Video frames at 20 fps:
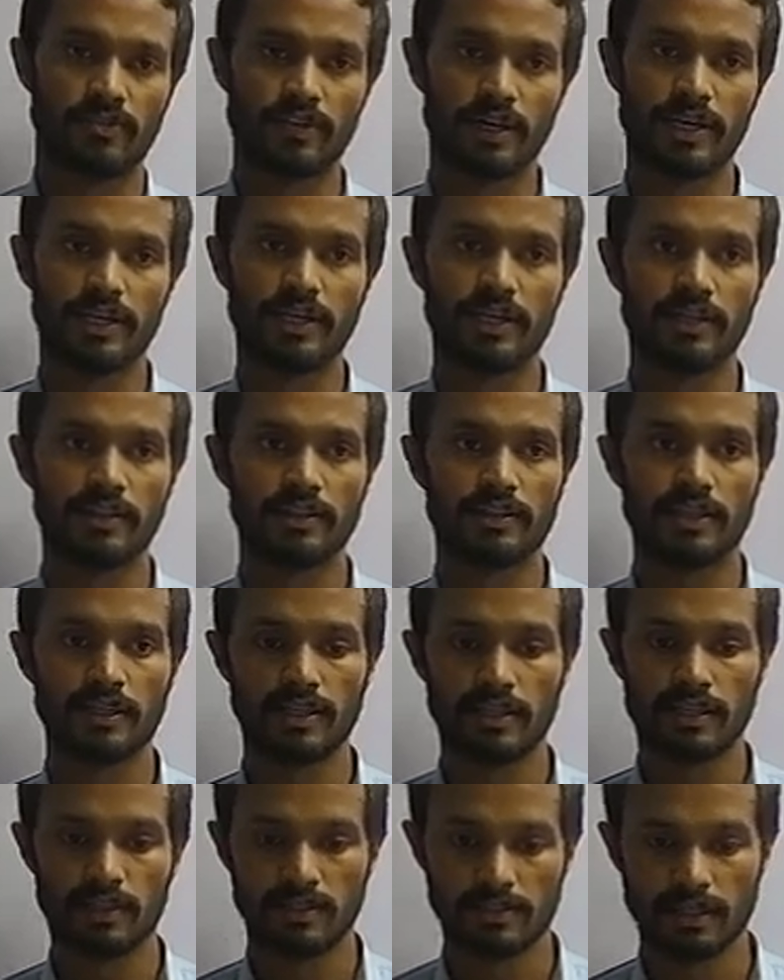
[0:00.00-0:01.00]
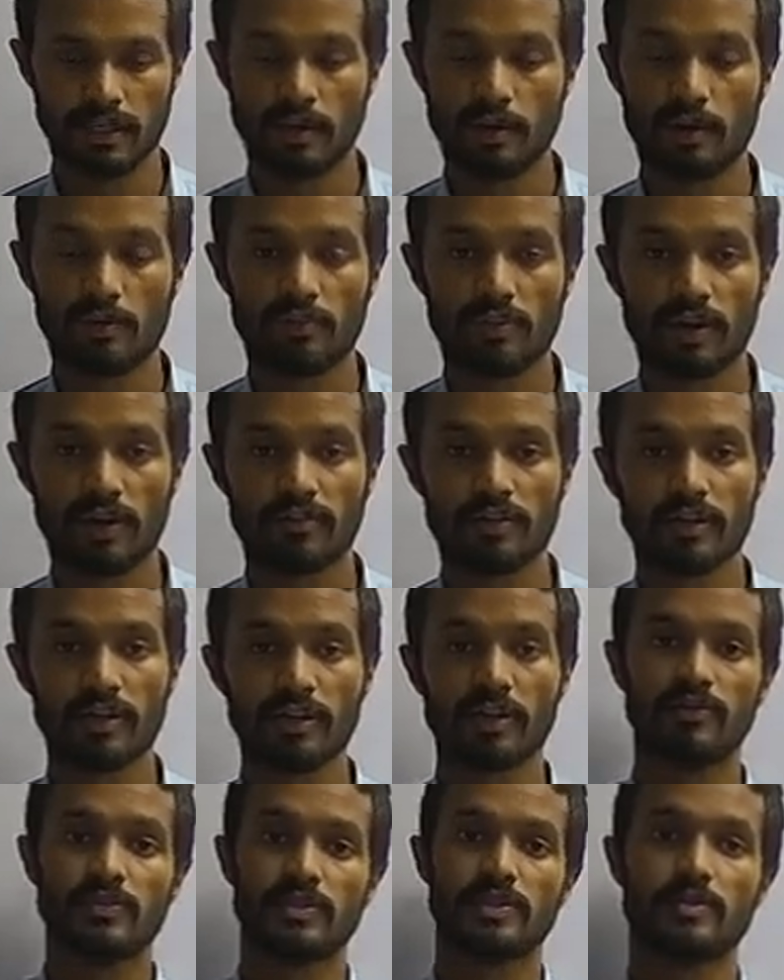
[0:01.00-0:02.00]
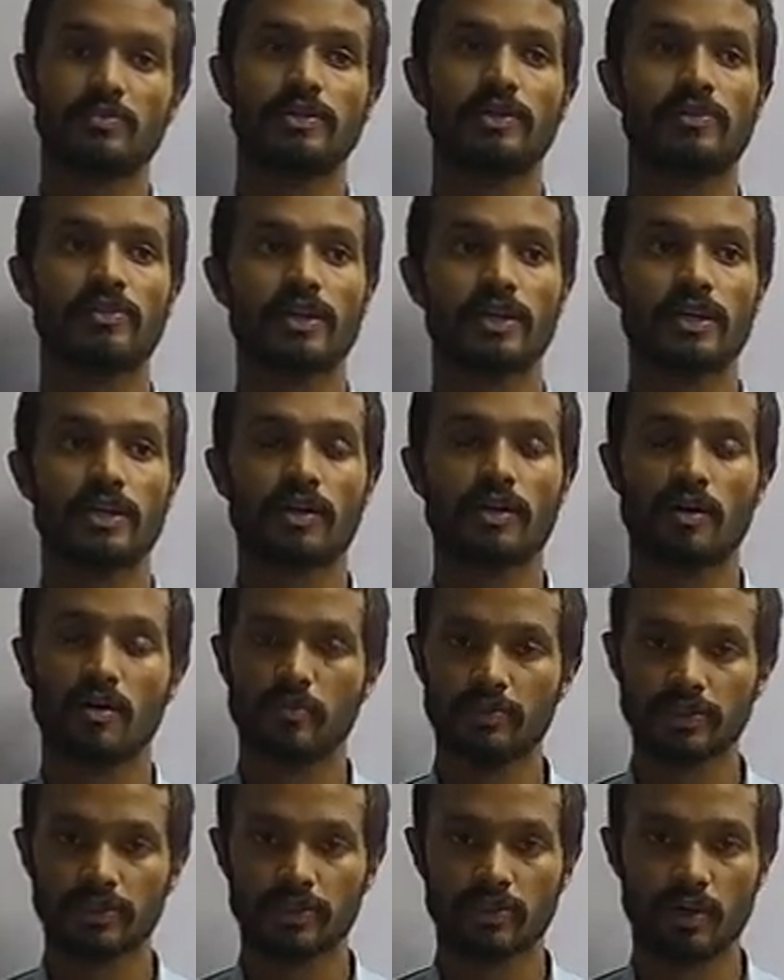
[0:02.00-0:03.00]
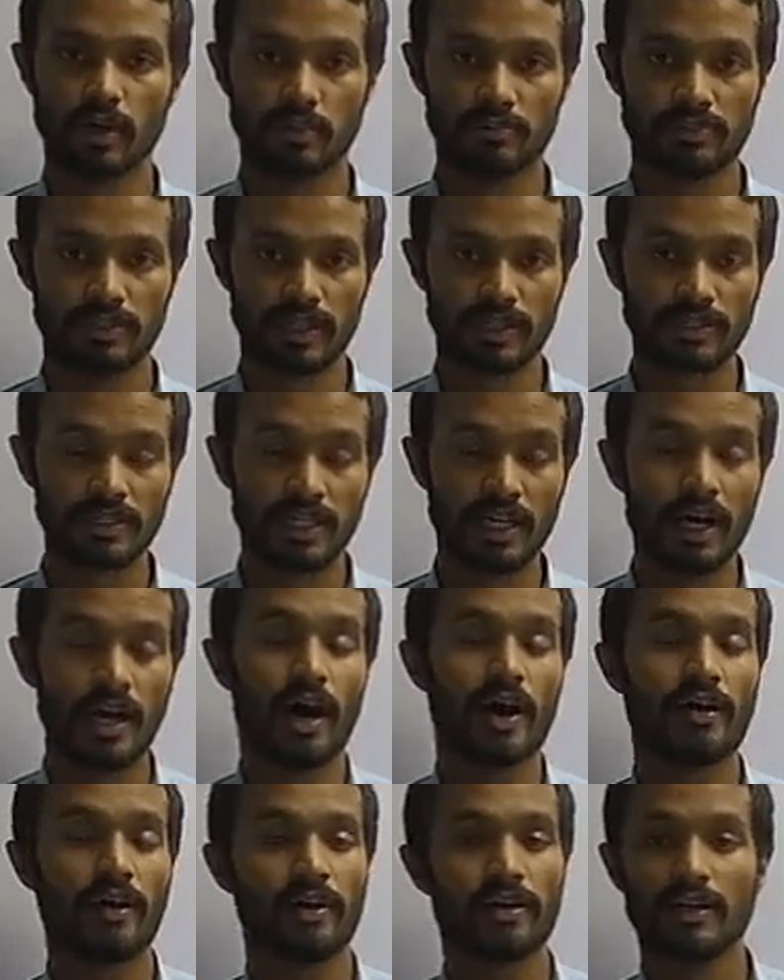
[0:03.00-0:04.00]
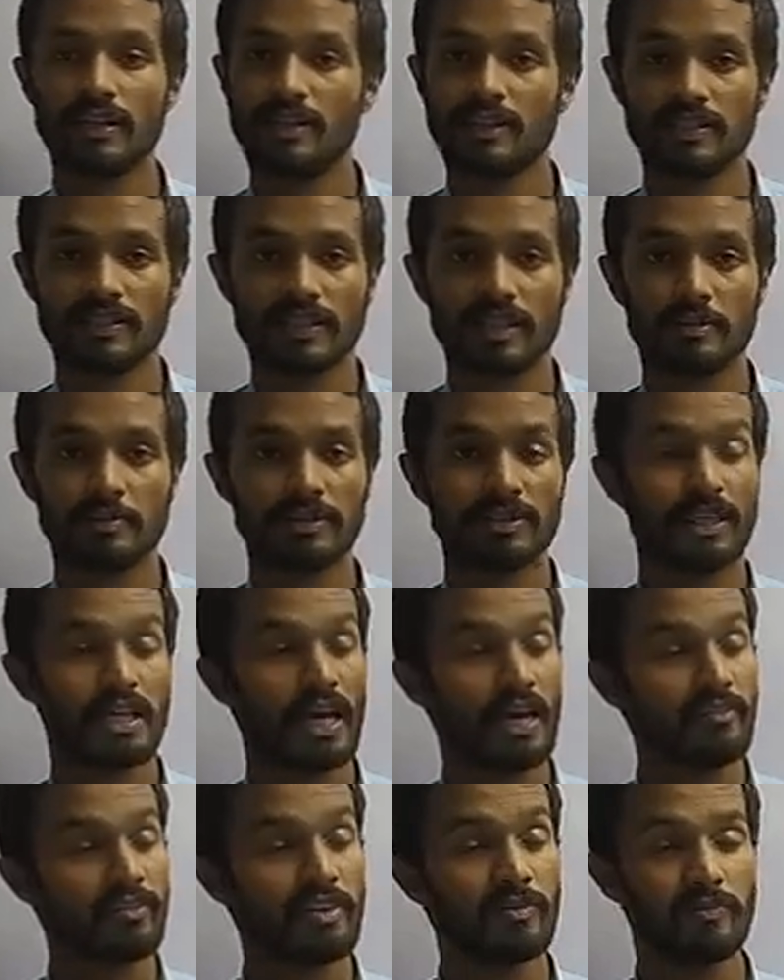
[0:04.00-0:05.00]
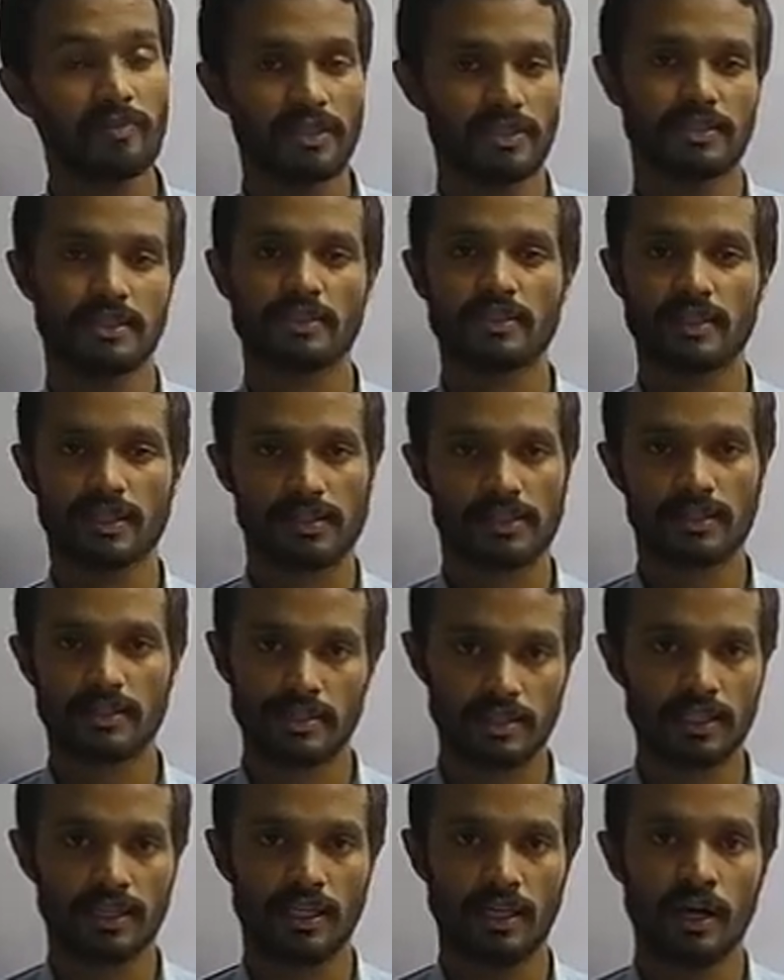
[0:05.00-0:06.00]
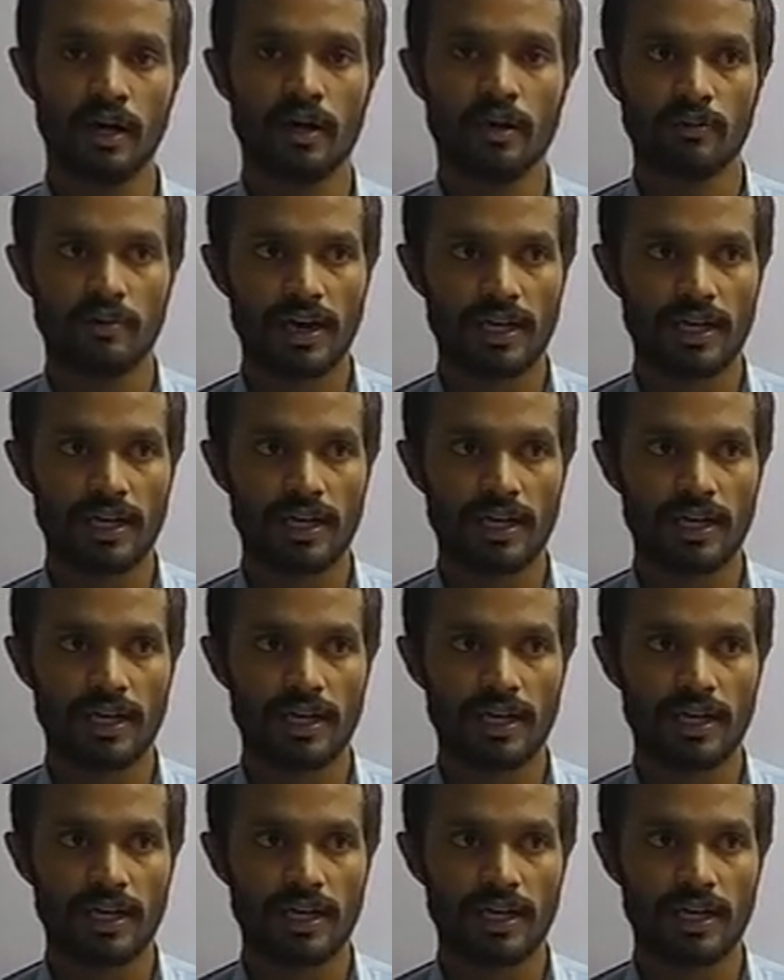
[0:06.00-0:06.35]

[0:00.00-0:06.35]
finding the center of gravity of asymmetrical composite objects are not in the syllabus. They haven't mentioned such a thing.